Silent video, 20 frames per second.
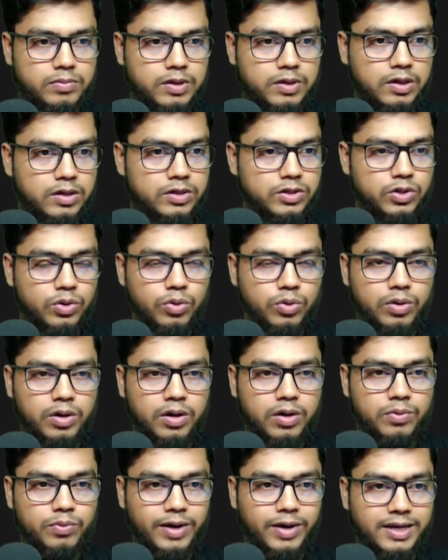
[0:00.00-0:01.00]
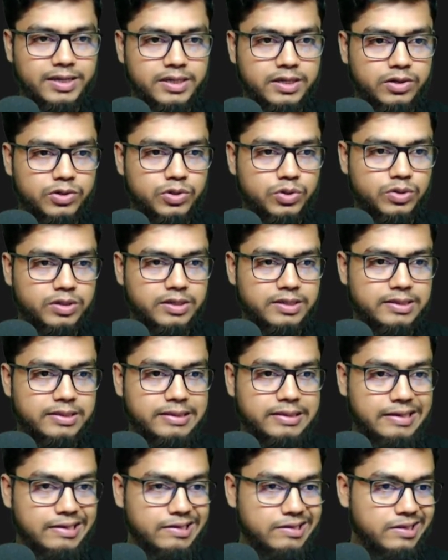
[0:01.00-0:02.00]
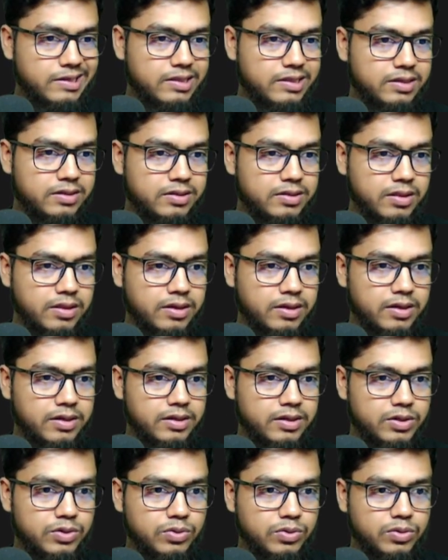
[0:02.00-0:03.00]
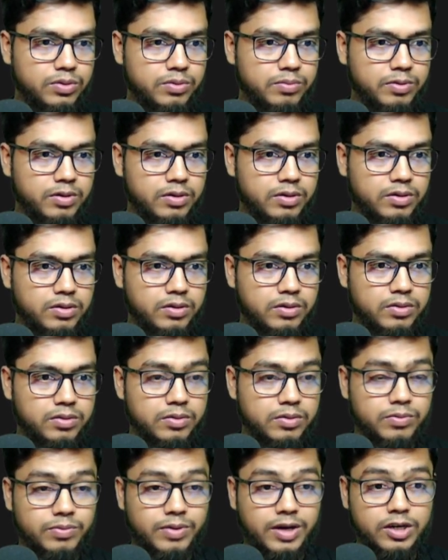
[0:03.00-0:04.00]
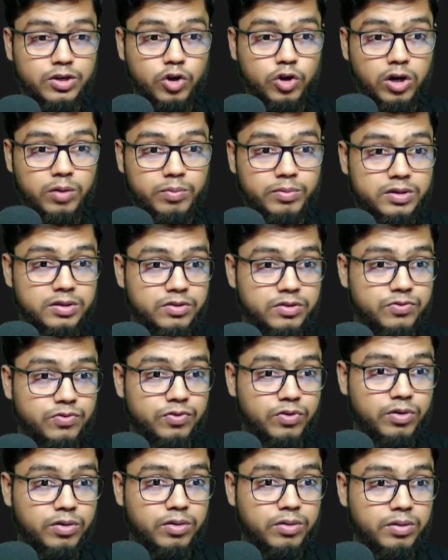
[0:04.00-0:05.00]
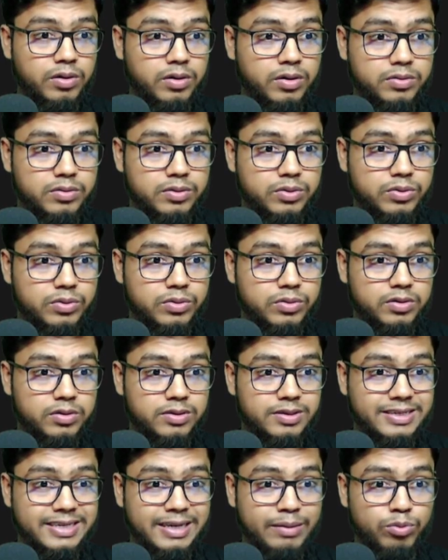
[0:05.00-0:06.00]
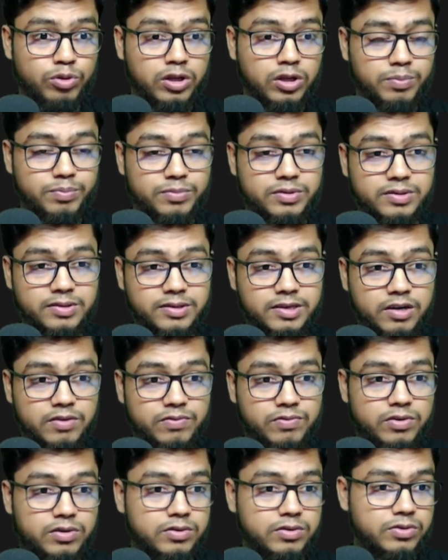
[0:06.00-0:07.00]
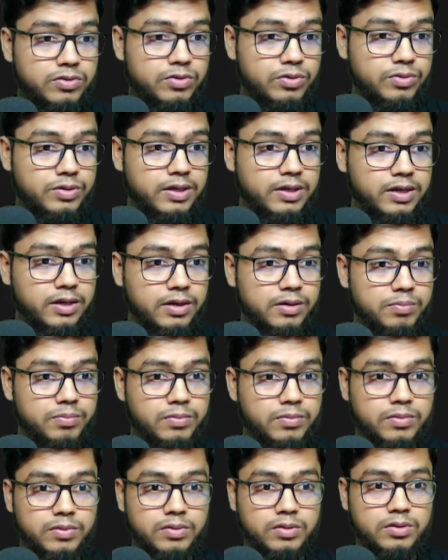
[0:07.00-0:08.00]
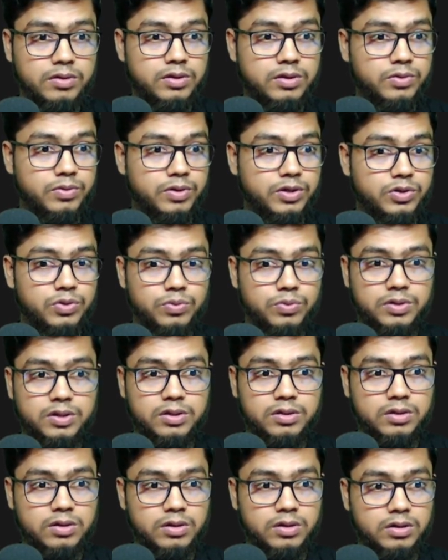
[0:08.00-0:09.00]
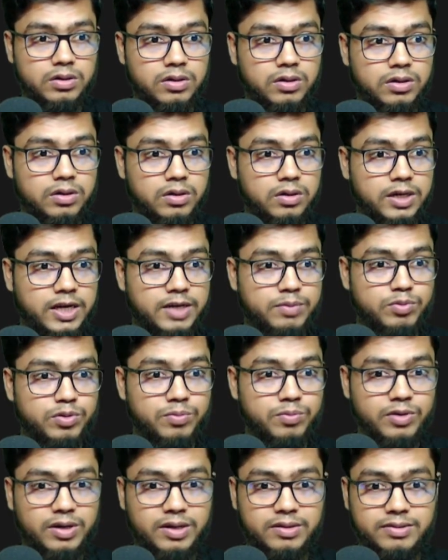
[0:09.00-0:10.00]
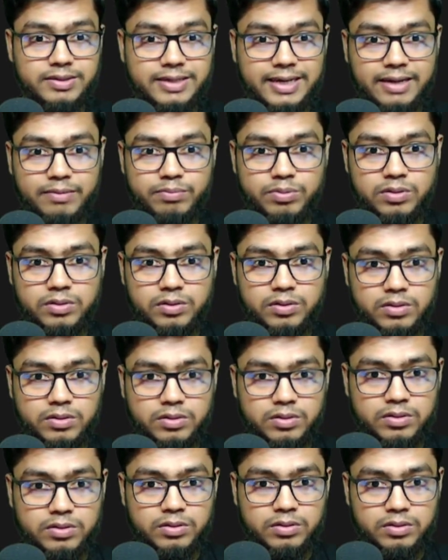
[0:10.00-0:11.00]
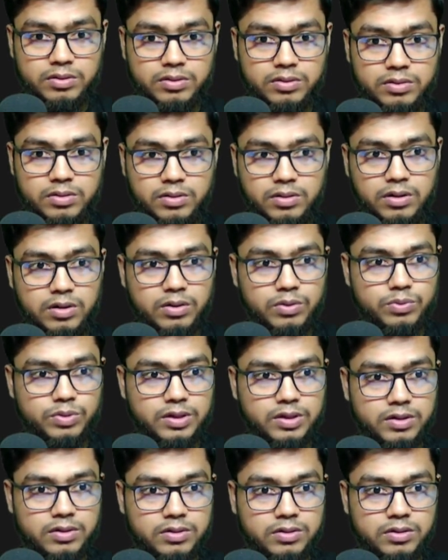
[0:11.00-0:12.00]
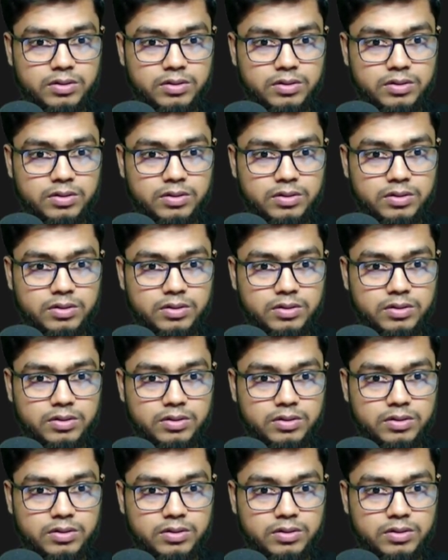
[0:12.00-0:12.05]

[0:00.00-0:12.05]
So right now, actually, they said it's like, you know, run commands for you know, the development server. So yeah, you can do it. Npm run tab. Okay.